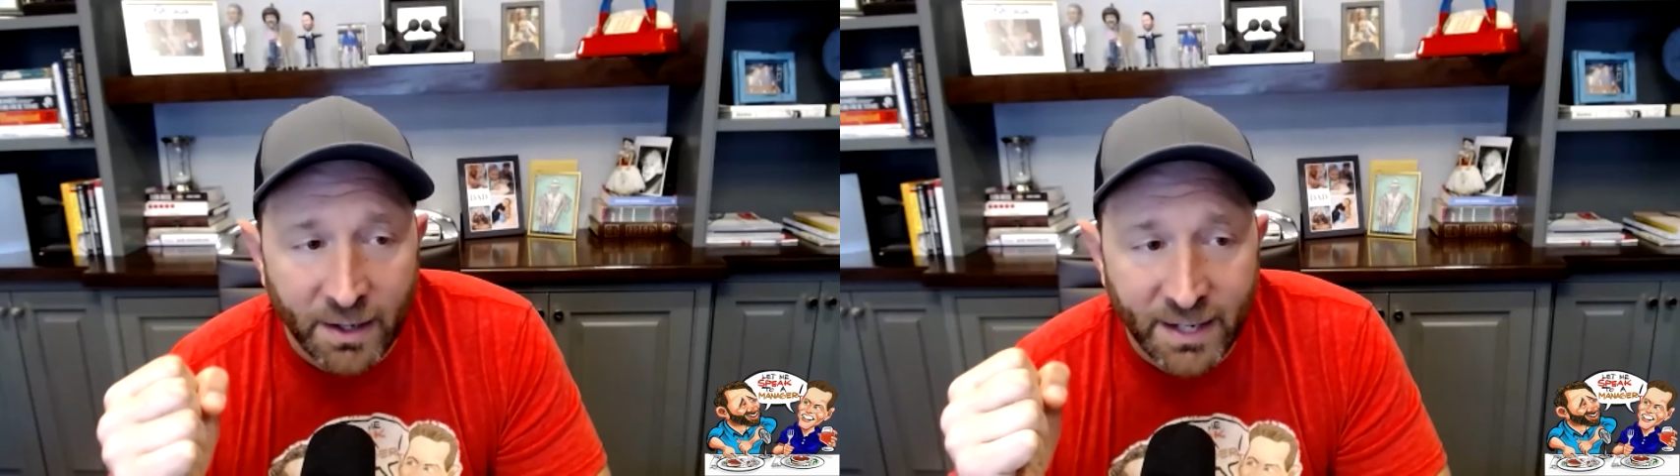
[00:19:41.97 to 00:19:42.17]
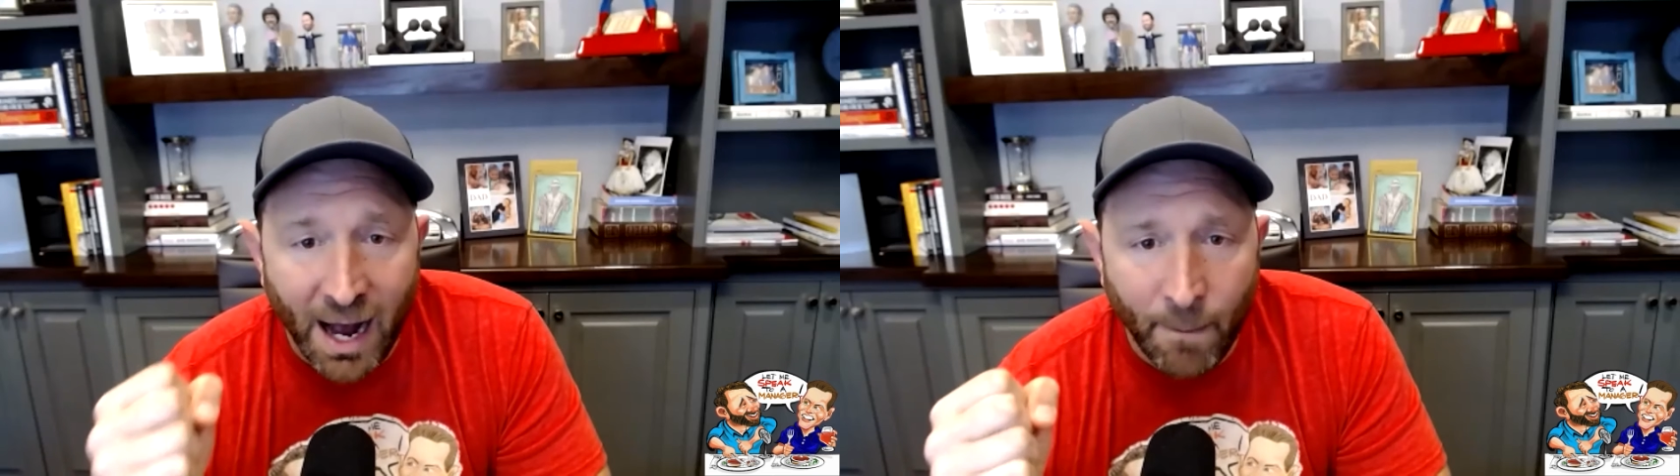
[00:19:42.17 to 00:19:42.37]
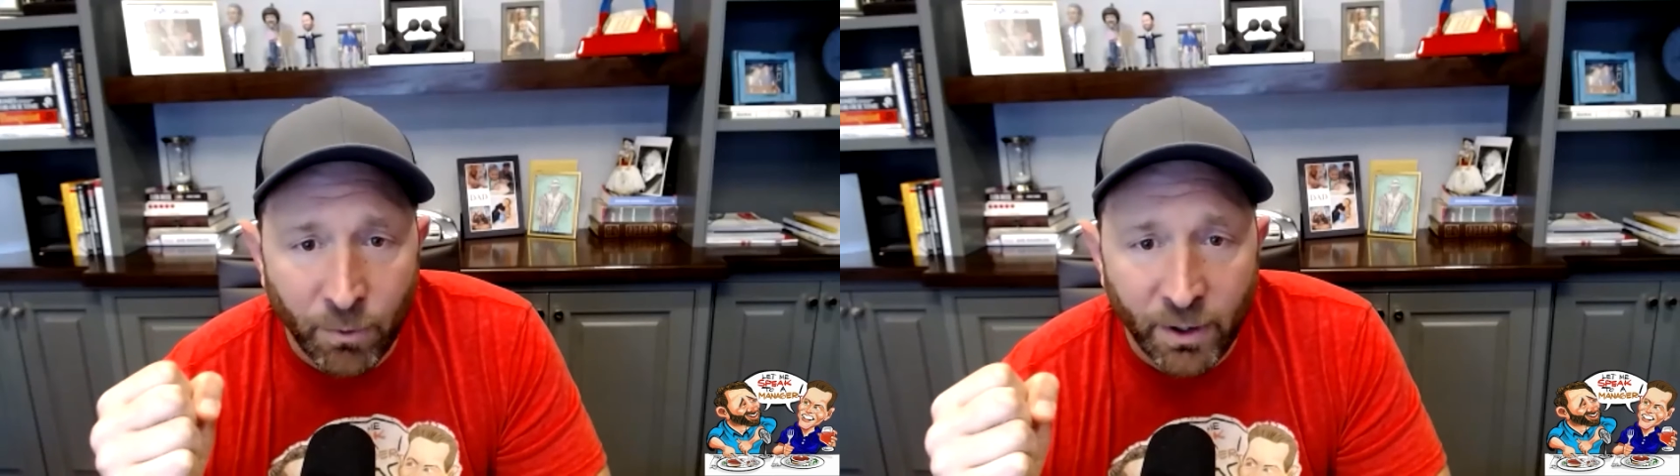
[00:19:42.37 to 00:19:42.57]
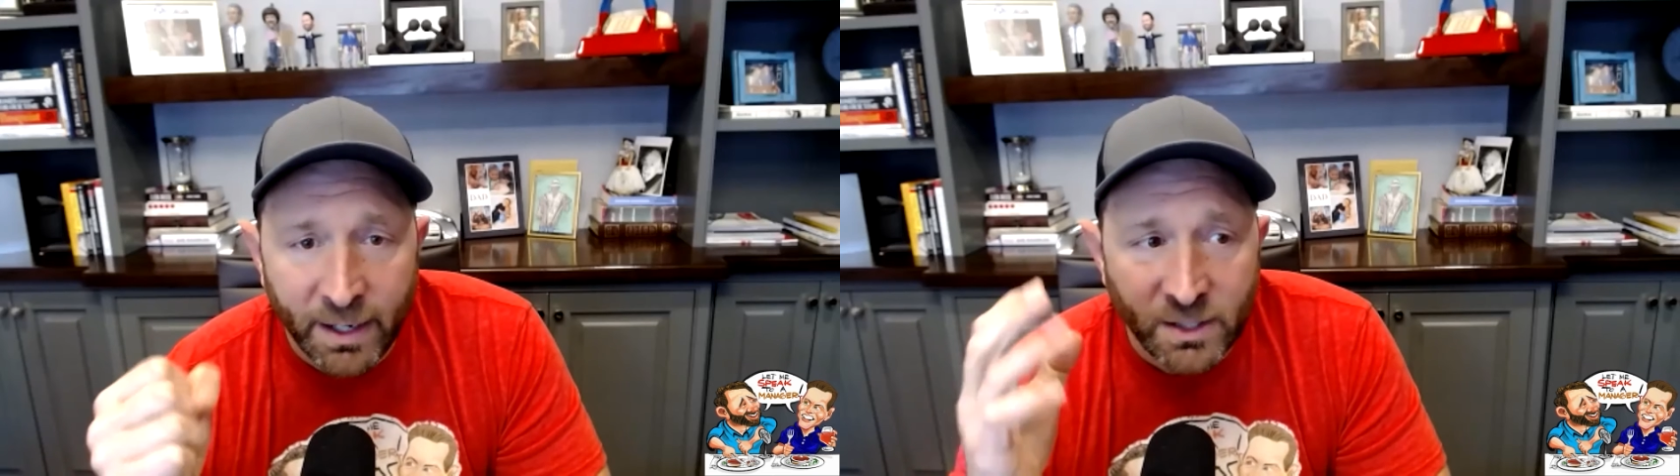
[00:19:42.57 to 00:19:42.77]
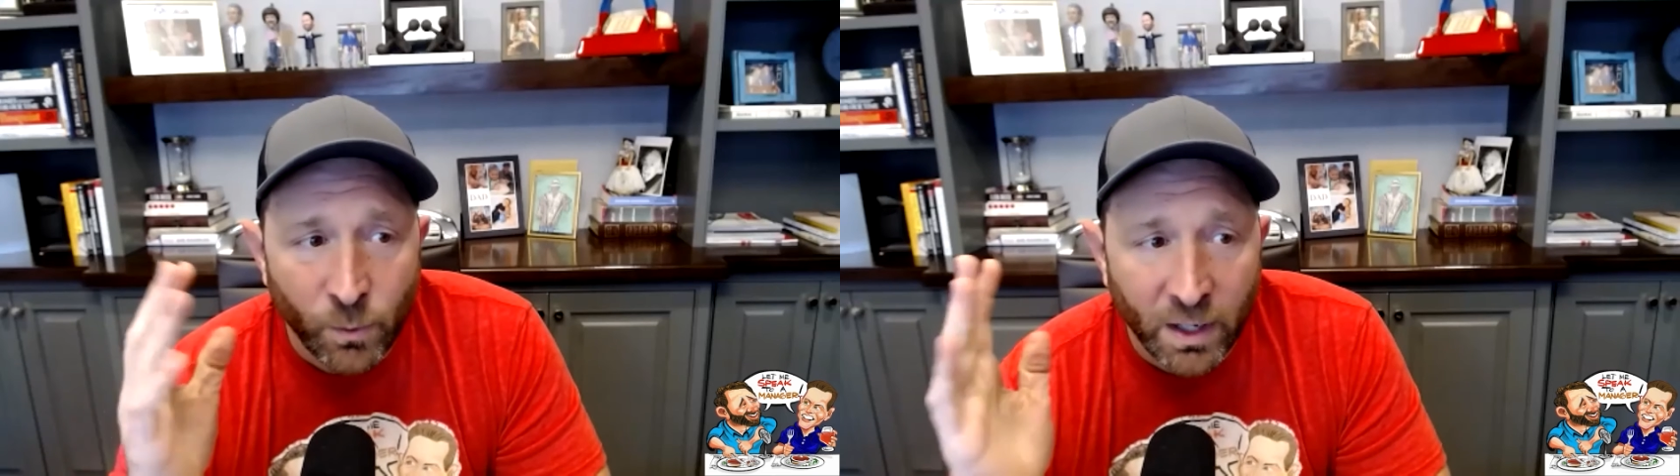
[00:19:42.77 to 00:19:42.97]
Tom
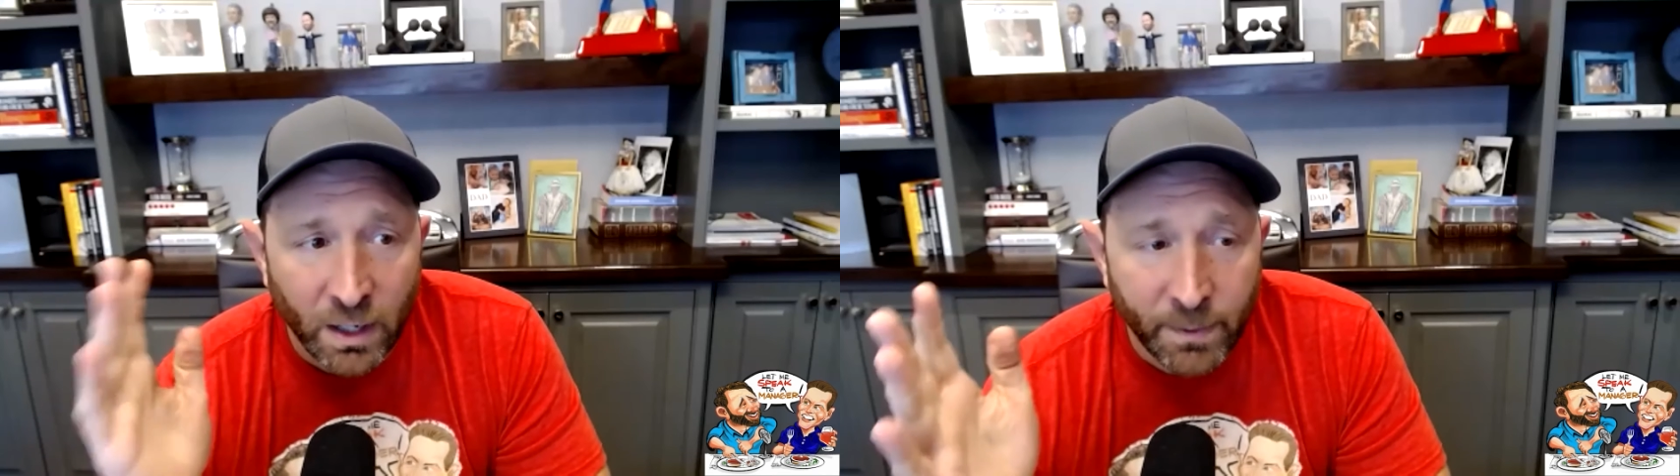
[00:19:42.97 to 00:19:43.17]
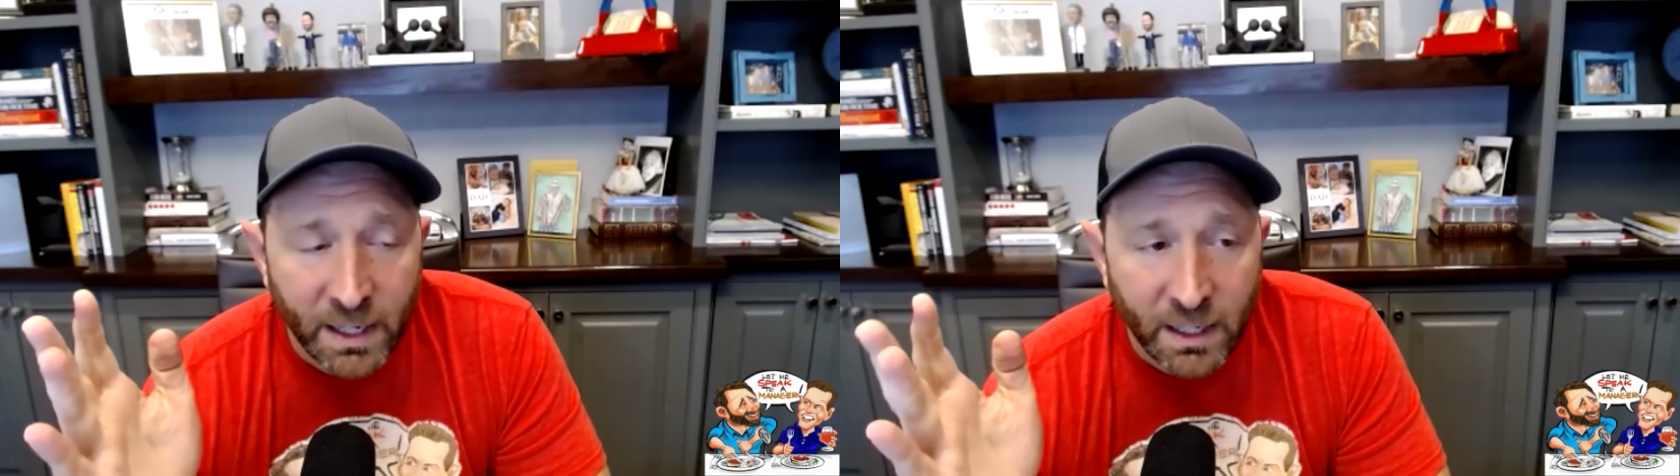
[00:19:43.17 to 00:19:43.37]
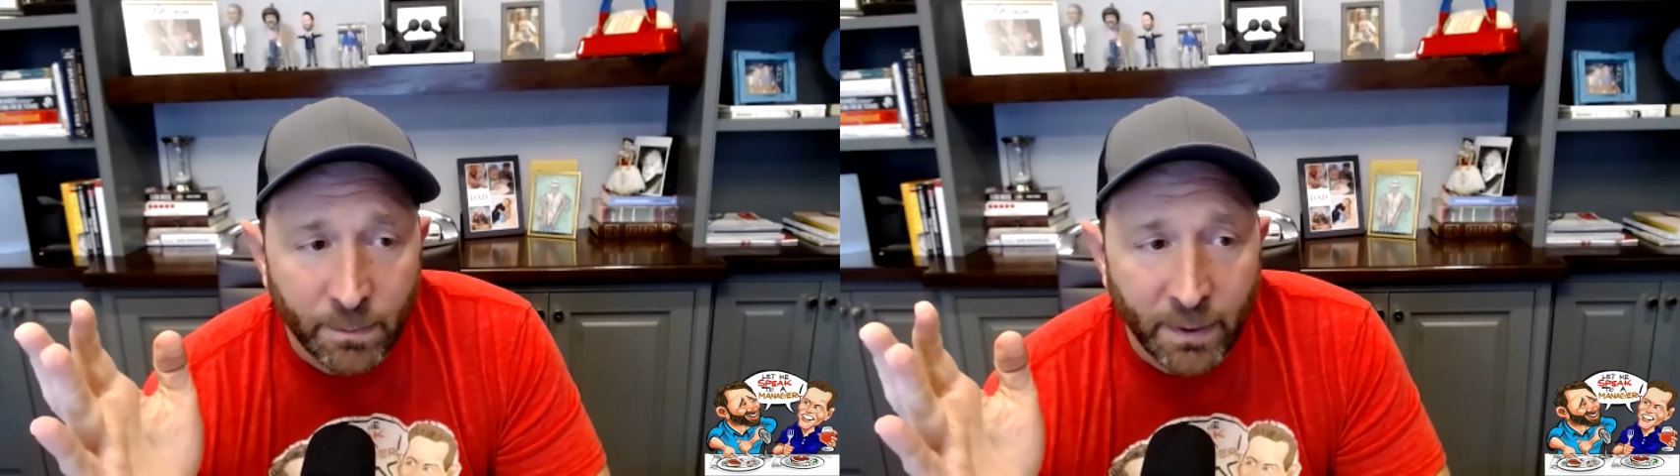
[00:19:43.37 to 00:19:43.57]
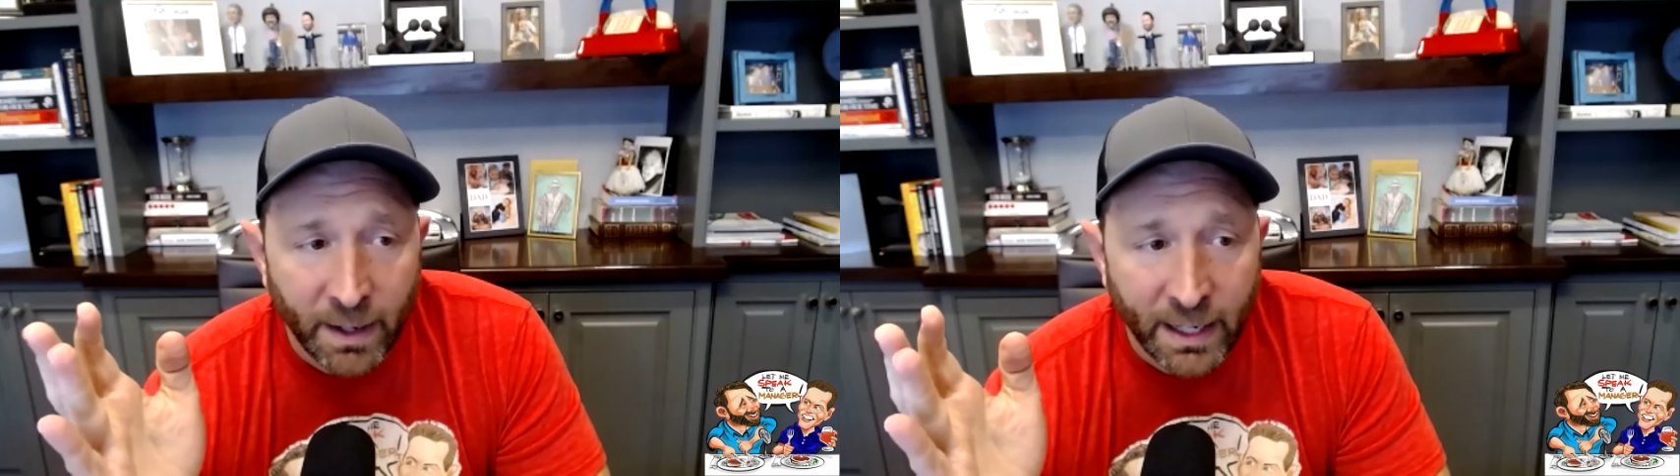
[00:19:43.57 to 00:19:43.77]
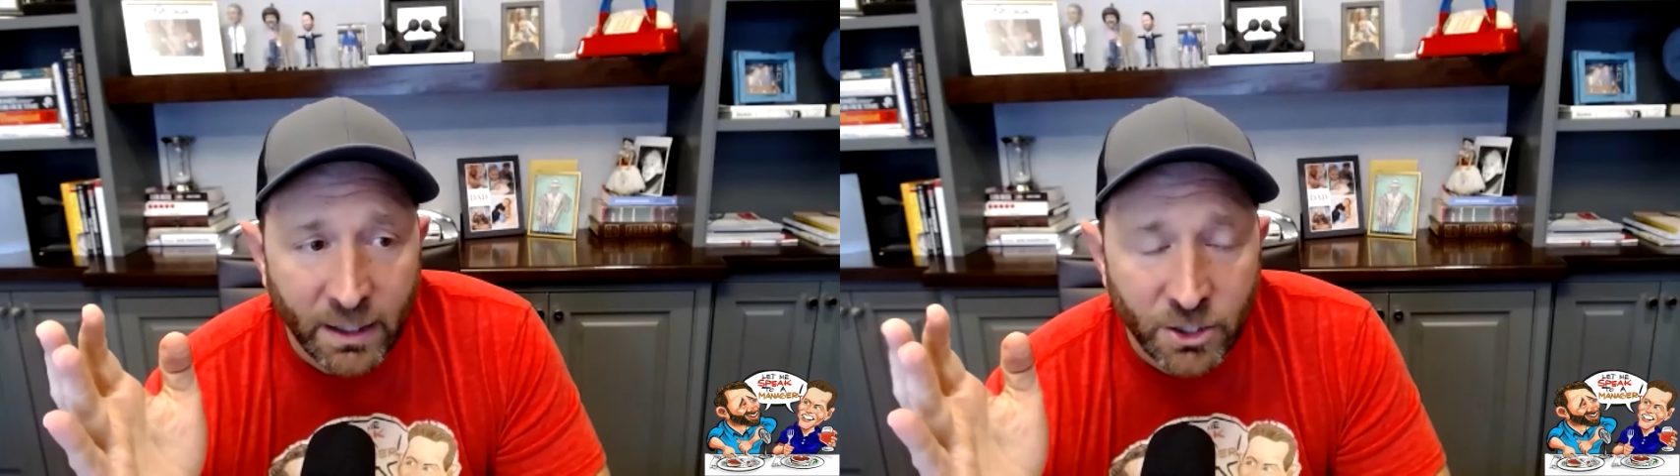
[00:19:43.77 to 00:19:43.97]
Brady's Wikipedia
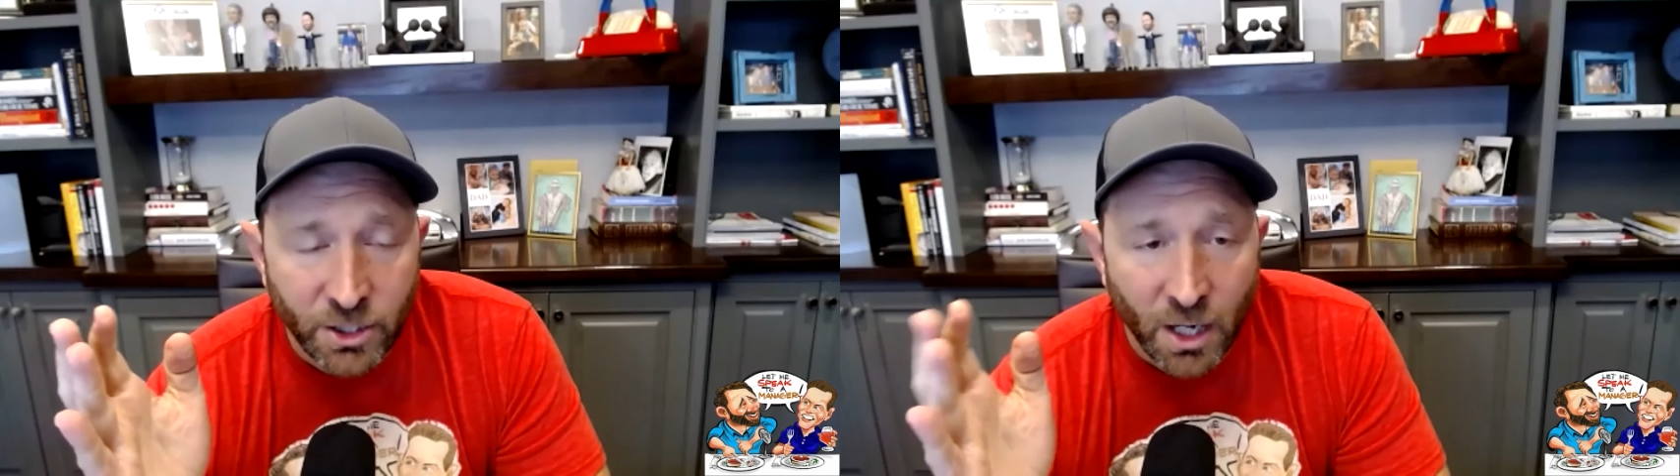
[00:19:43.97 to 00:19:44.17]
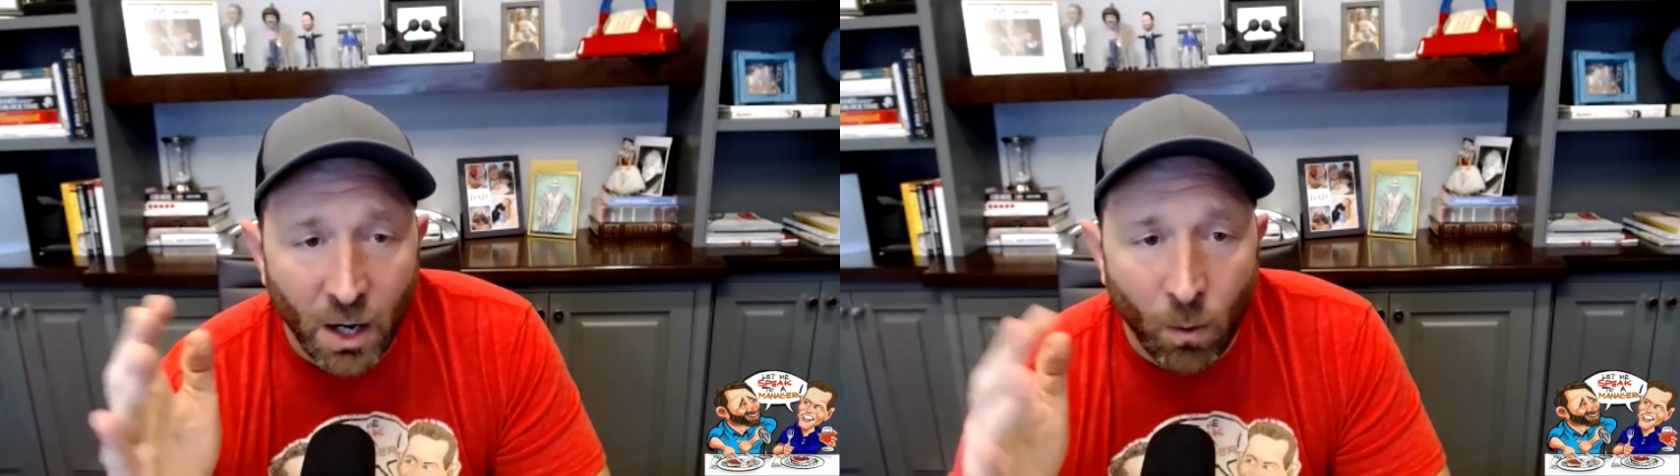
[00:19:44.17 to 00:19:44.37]
page